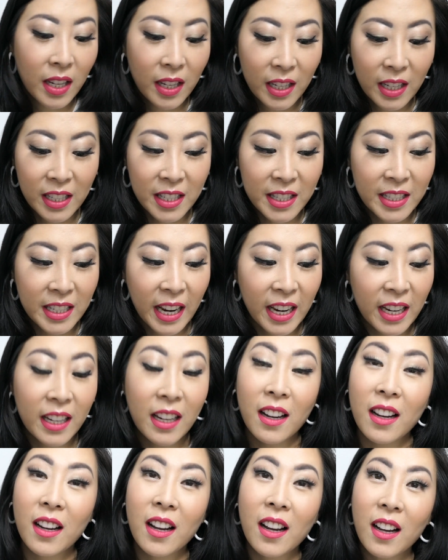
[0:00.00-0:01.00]
is take
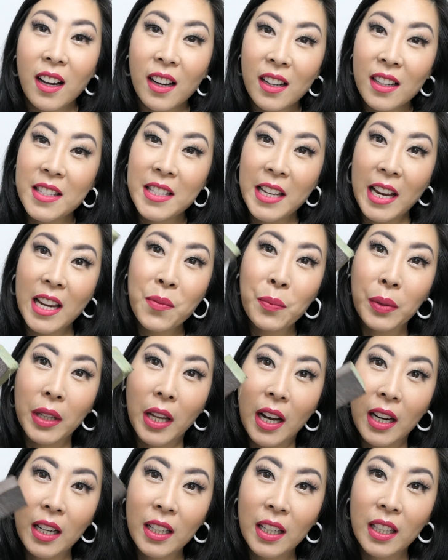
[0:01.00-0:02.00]
a sand
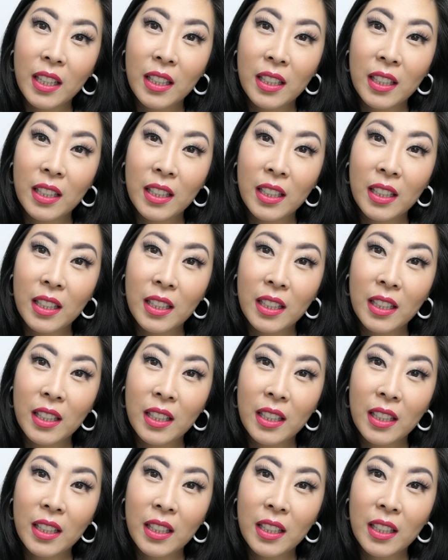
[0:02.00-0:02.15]
block